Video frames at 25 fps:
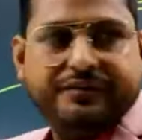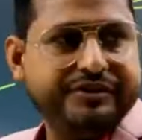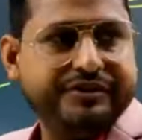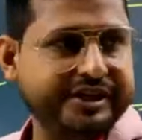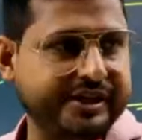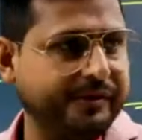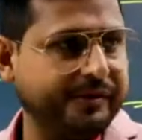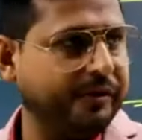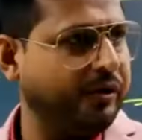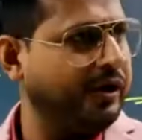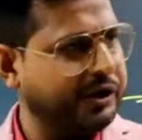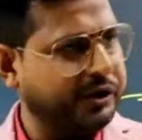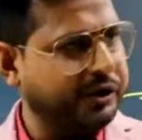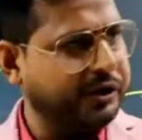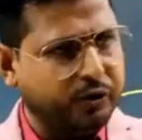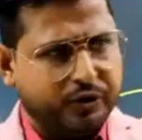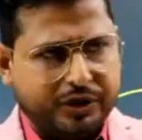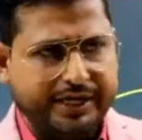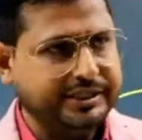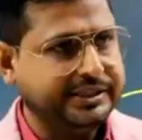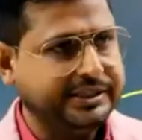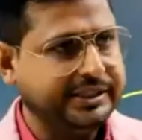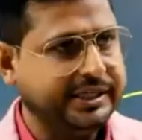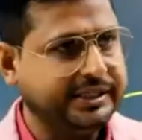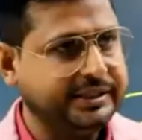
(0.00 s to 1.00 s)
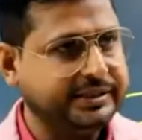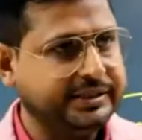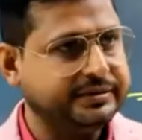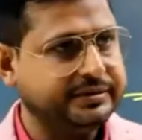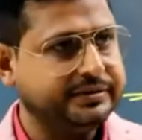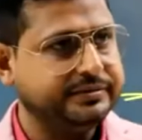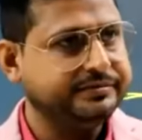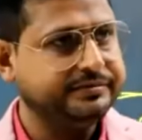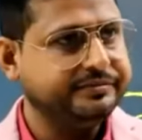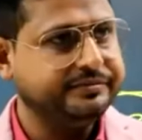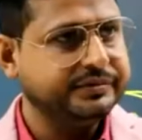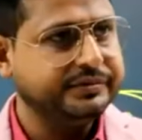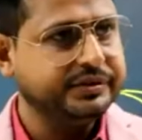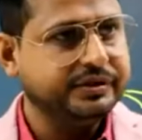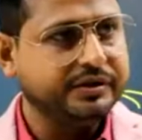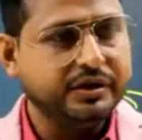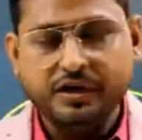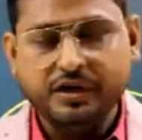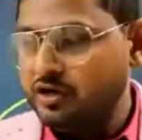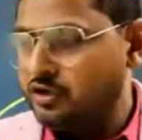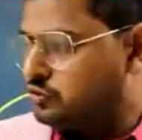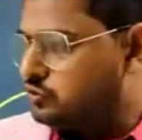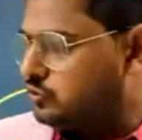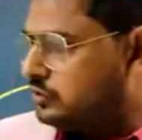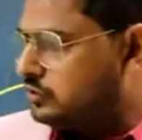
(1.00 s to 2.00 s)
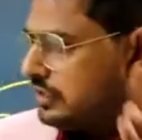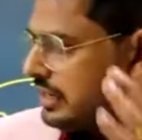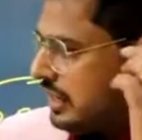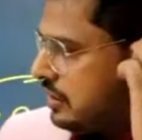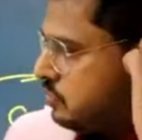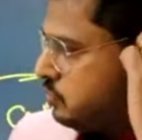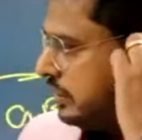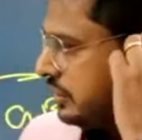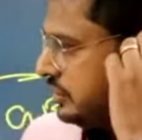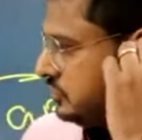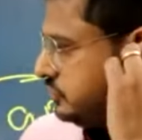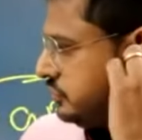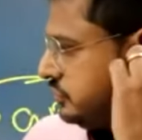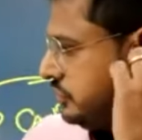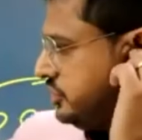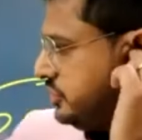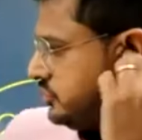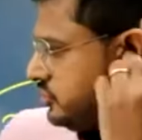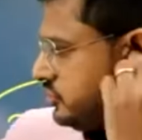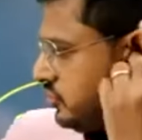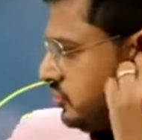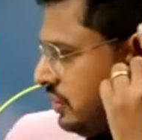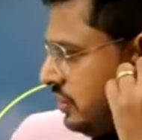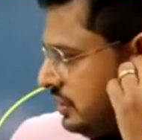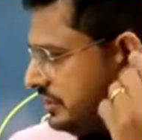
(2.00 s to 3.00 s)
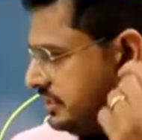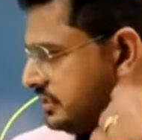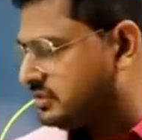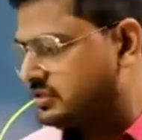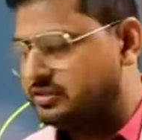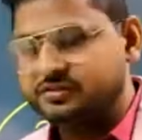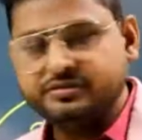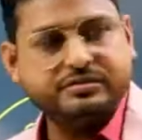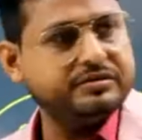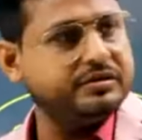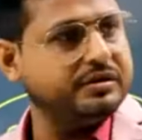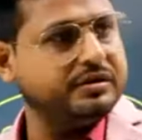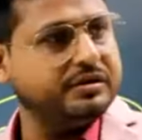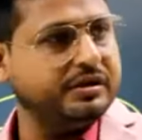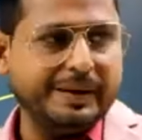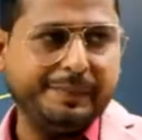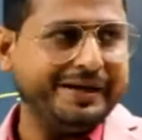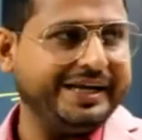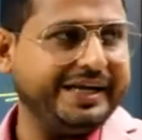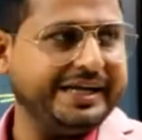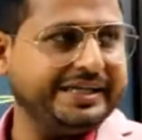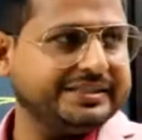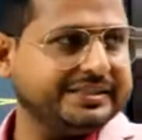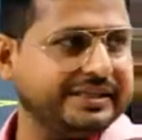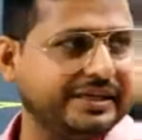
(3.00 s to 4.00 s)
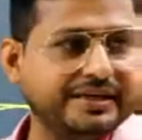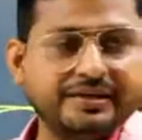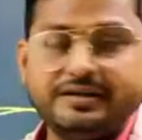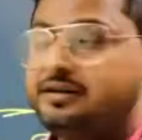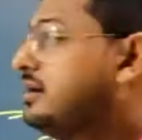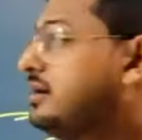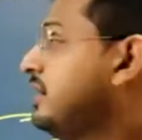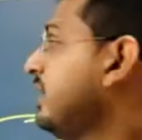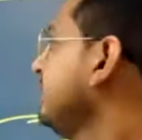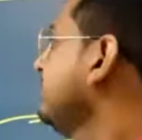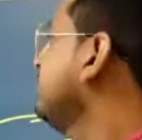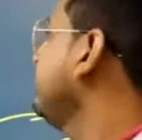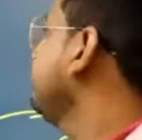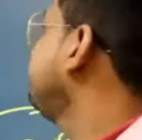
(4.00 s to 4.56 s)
here, not utilized yet. So now once you install this application, the